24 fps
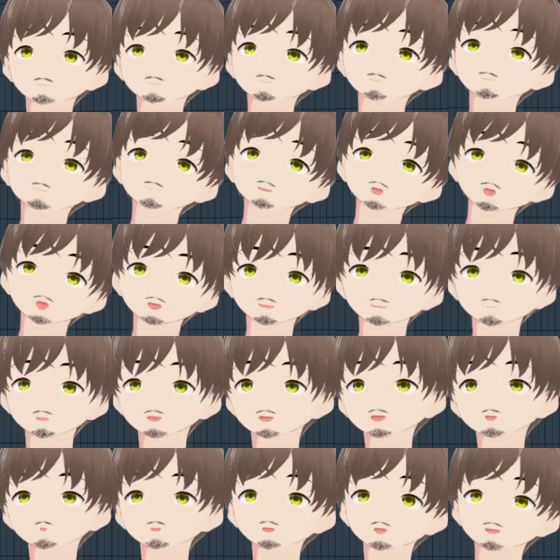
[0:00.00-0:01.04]
So I'm gonna show
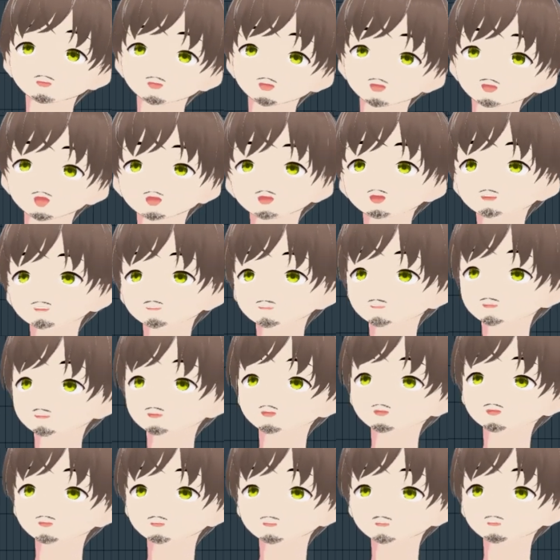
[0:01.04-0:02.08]
you everything I have in
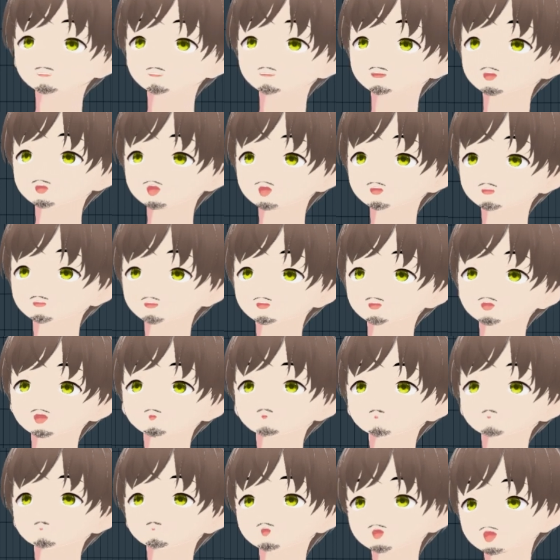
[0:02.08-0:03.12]
here and I'm gonna break down
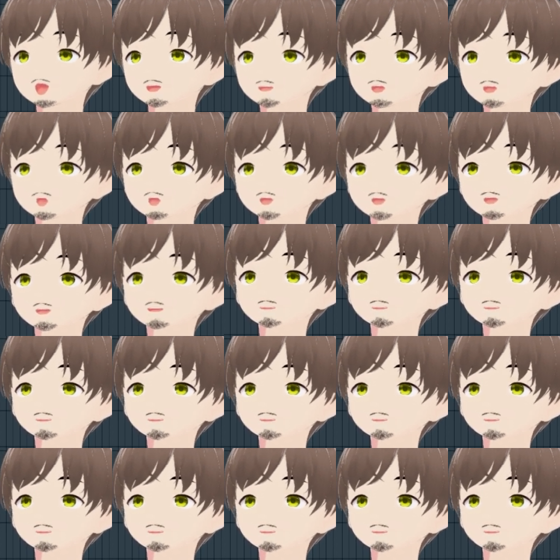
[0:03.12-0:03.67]
why I'm doing it.